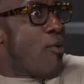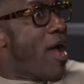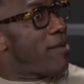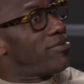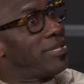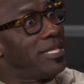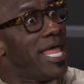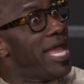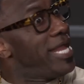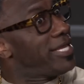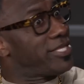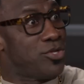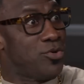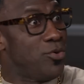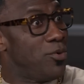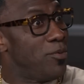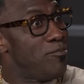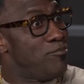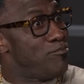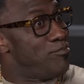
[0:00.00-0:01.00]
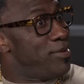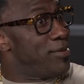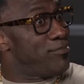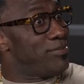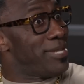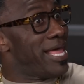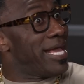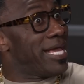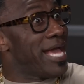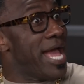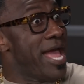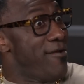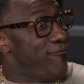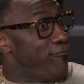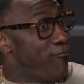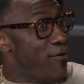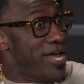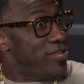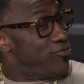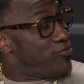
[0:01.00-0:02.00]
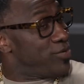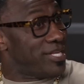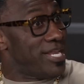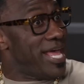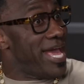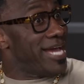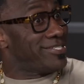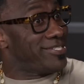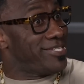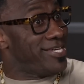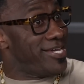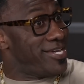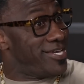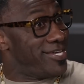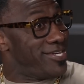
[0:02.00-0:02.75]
probably liked you. Big black guy in France with an accent.